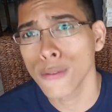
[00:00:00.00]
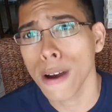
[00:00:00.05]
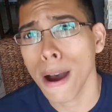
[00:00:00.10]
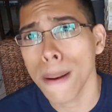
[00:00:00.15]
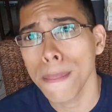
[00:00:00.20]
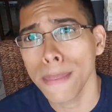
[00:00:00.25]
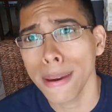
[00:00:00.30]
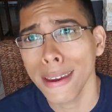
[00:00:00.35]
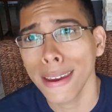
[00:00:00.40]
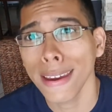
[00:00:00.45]

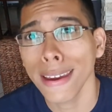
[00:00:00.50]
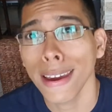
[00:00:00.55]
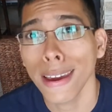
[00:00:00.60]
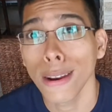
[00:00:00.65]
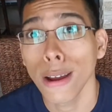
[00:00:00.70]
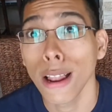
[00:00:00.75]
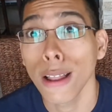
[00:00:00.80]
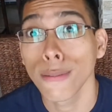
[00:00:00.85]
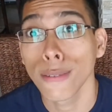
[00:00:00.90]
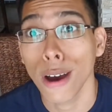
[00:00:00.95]
got me
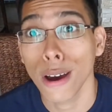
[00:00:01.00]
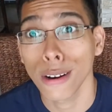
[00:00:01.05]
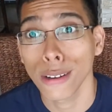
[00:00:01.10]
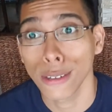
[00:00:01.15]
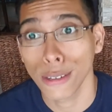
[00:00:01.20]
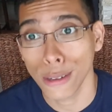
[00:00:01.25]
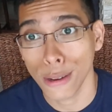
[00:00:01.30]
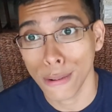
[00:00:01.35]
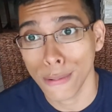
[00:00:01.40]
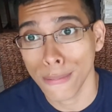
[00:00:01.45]
and all I've got
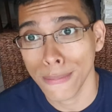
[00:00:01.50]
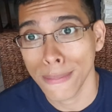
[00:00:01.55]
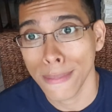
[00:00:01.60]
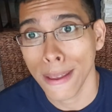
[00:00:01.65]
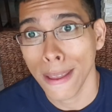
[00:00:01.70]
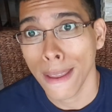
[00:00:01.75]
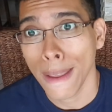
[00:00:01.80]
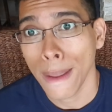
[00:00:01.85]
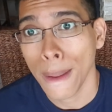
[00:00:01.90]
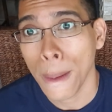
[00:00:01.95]
is you.
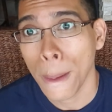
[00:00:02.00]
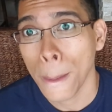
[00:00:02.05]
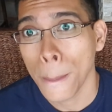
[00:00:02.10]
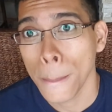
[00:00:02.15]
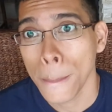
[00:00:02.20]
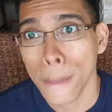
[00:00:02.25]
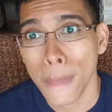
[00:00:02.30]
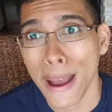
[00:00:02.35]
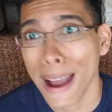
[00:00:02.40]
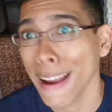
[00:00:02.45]

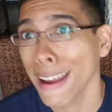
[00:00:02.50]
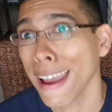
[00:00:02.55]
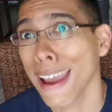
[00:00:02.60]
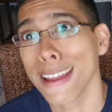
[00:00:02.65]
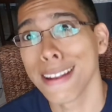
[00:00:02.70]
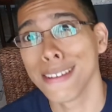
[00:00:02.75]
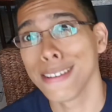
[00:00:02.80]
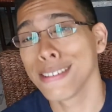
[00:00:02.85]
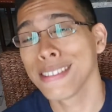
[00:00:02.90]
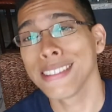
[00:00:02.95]

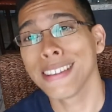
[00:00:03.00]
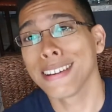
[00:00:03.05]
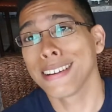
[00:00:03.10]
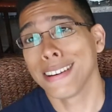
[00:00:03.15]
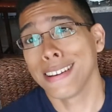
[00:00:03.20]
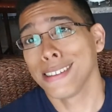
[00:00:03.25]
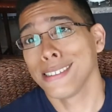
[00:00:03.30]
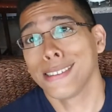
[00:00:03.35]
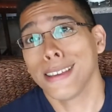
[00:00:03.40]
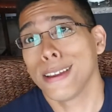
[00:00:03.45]
Again, this is like
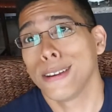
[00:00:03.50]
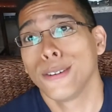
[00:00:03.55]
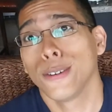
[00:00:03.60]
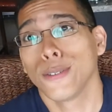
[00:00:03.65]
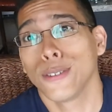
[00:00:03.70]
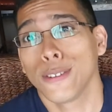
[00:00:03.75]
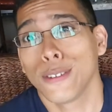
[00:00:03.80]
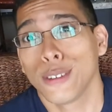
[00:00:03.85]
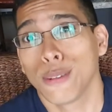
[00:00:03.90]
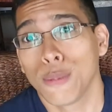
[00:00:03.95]
an inside
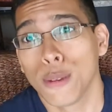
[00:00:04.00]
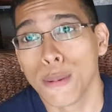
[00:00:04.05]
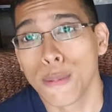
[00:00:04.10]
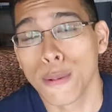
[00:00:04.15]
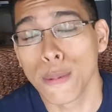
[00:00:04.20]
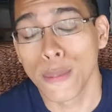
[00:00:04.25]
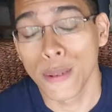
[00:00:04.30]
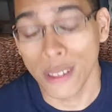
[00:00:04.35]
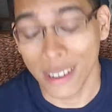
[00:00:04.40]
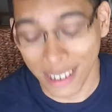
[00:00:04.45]
joke to these
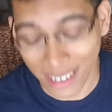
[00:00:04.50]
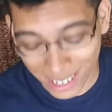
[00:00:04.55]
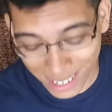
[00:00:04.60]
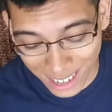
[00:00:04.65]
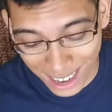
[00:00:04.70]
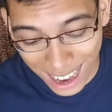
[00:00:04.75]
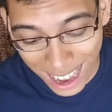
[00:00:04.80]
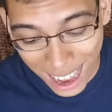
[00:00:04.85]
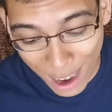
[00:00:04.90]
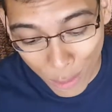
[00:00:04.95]
people, but
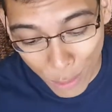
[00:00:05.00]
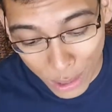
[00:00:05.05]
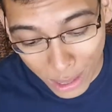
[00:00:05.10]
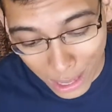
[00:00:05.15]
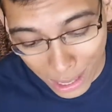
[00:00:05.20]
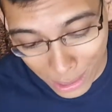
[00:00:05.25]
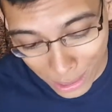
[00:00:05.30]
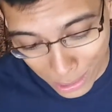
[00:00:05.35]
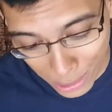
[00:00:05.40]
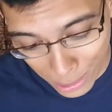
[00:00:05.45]
I really like the